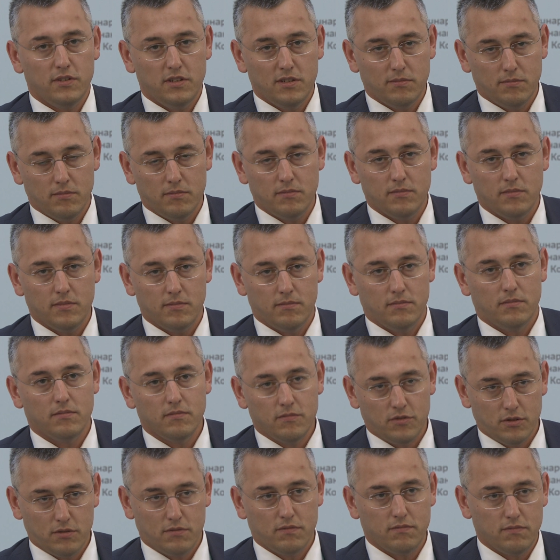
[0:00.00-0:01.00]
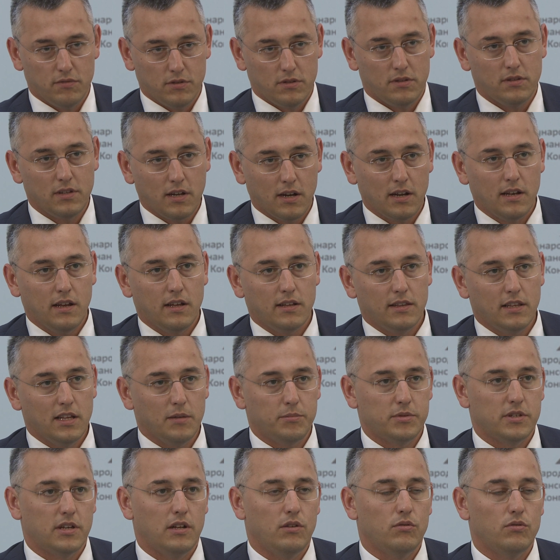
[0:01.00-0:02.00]
another
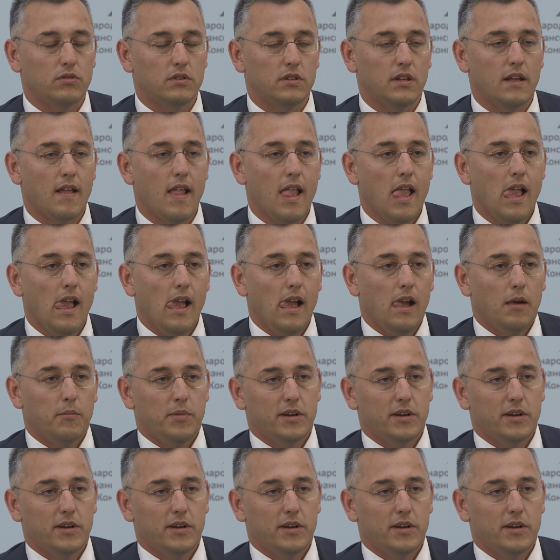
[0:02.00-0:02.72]
100 billion rubles.